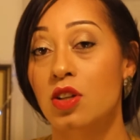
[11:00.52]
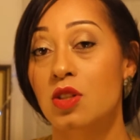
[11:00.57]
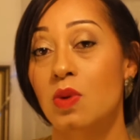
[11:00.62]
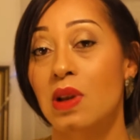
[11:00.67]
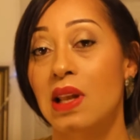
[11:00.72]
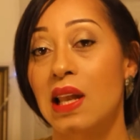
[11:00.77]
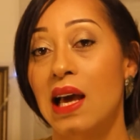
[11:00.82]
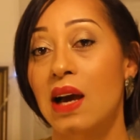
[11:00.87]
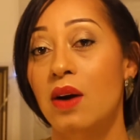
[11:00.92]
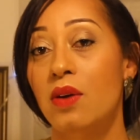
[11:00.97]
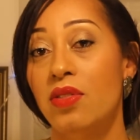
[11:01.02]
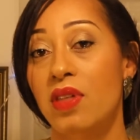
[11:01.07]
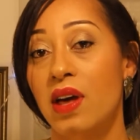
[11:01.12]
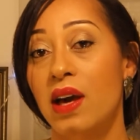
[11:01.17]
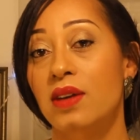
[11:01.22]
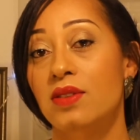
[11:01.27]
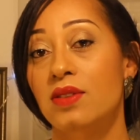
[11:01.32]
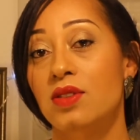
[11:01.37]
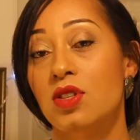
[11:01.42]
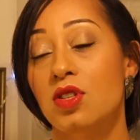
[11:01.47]
to allow
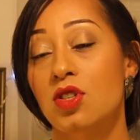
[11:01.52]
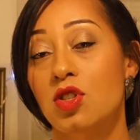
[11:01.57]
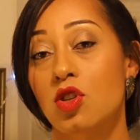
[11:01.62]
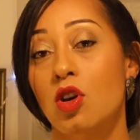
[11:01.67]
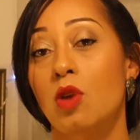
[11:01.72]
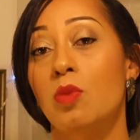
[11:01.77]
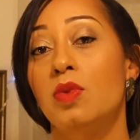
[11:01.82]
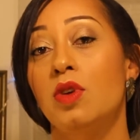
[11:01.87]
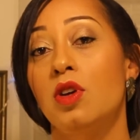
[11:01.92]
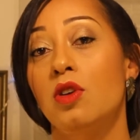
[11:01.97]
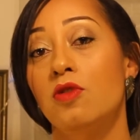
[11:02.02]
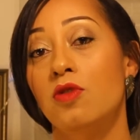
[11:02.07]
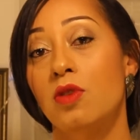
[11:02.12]
that to stop you